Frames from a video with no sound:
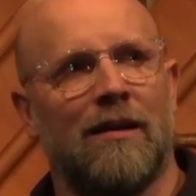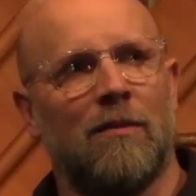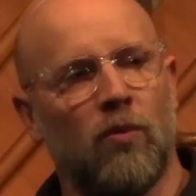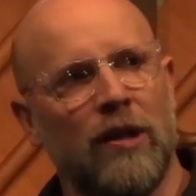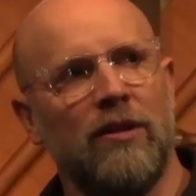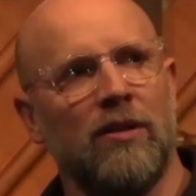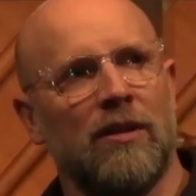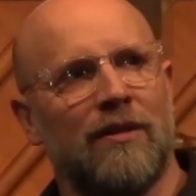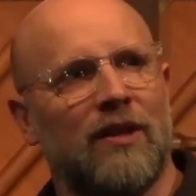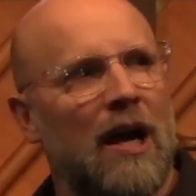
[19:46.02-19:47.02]
I'm
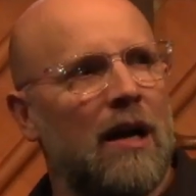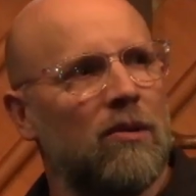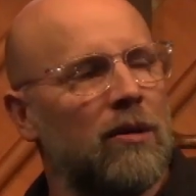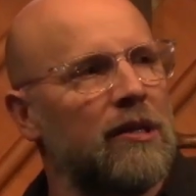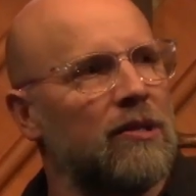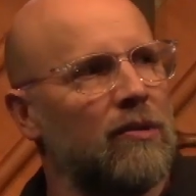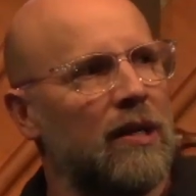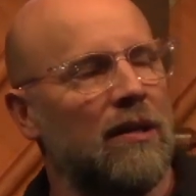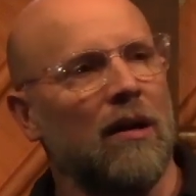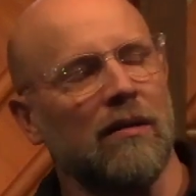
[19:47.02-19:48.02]
wondering if God
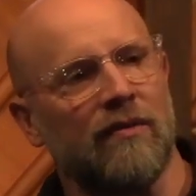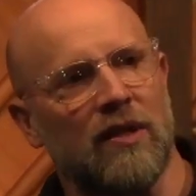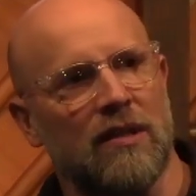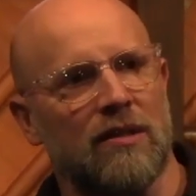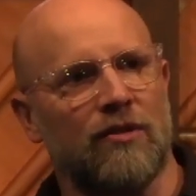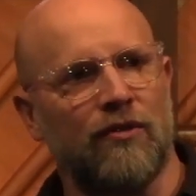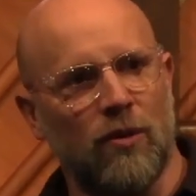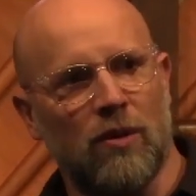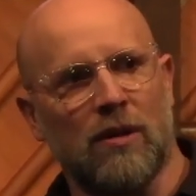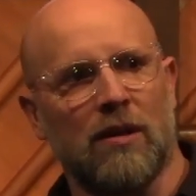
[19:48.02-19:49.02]
orchestrated all of this
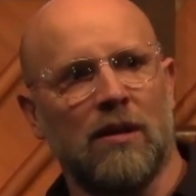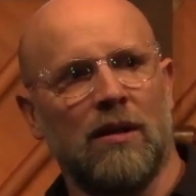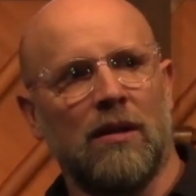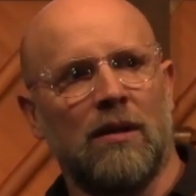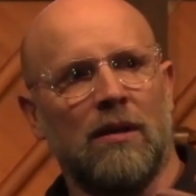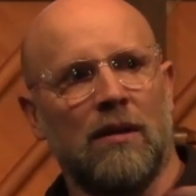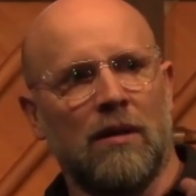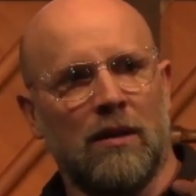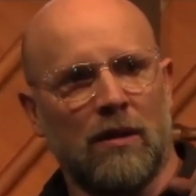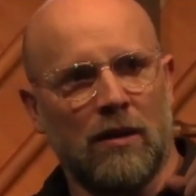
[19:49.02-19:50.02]
for
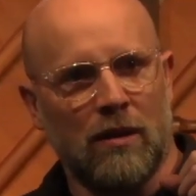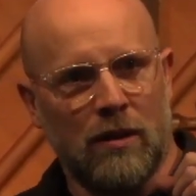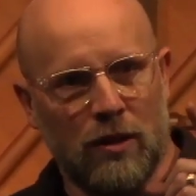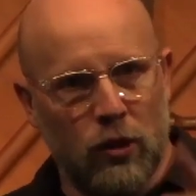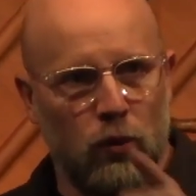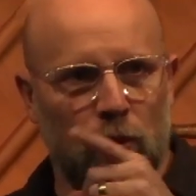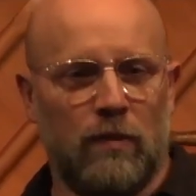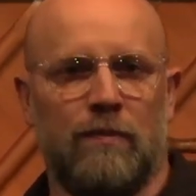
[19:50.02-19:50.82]
you.